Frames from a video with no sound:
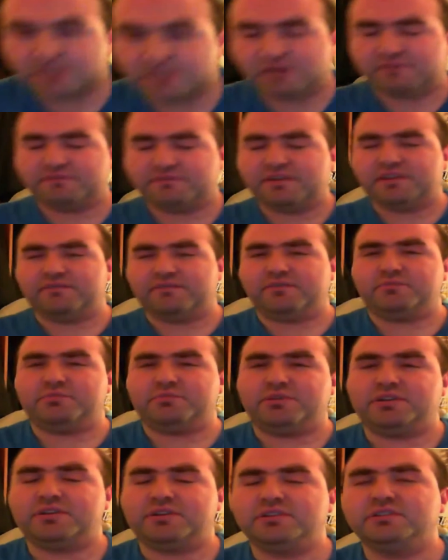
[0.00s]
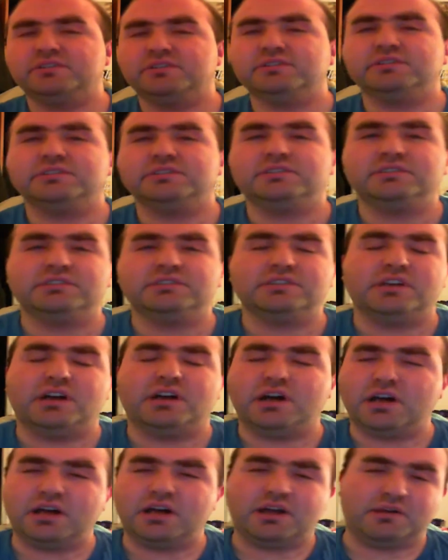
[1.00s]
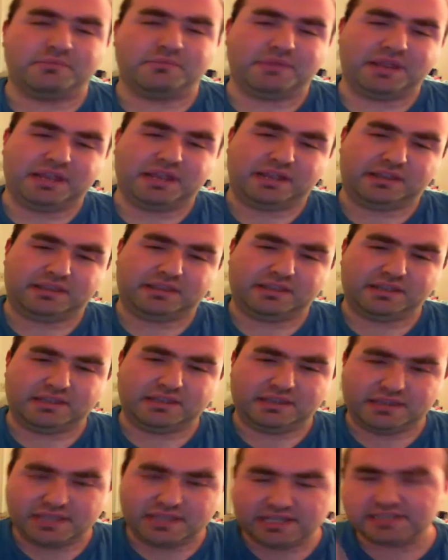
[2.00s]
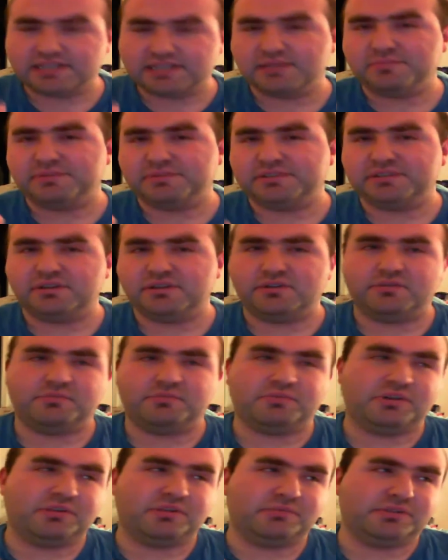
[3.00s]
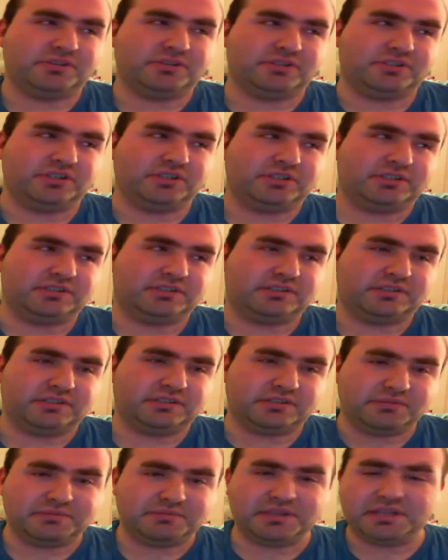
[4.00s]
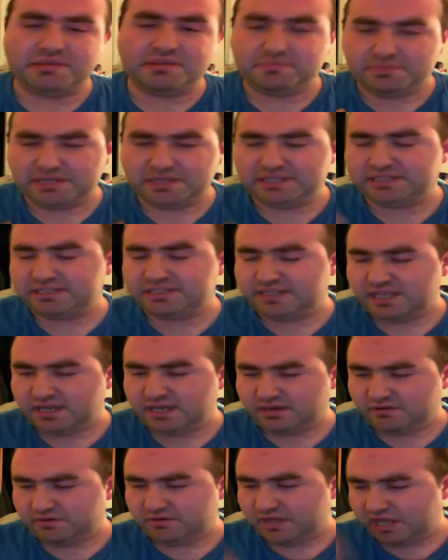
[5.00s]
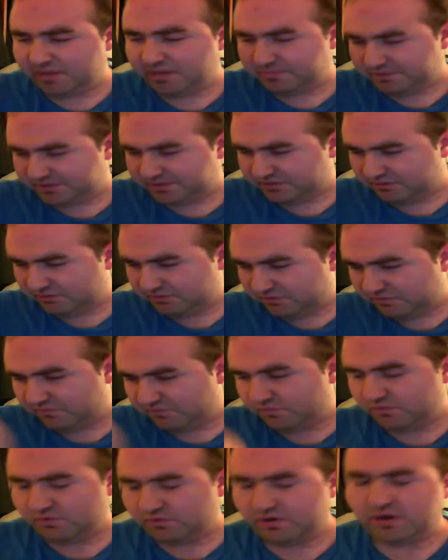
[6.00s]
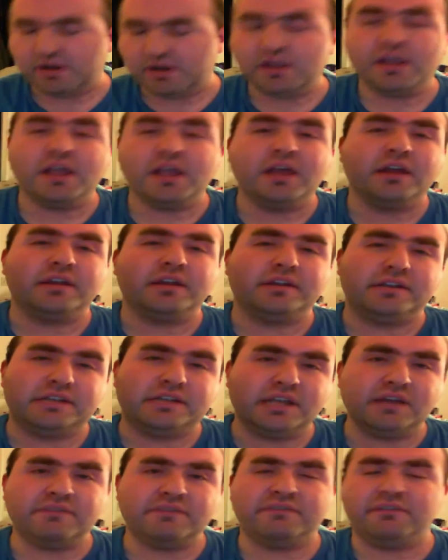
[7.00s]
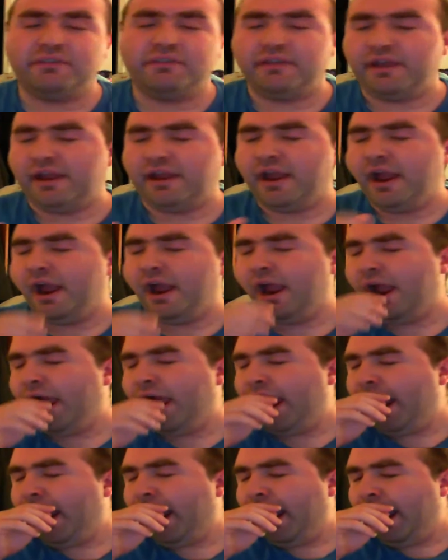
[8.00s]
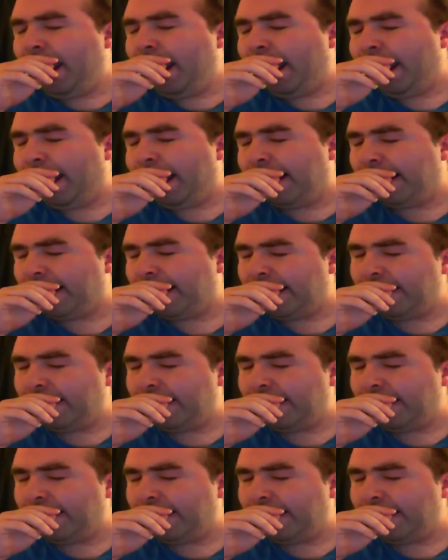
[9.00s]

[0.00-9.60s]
top favorite, but oh man, this episode pretty much just, to me, beats down episode 4. Definitely, I'm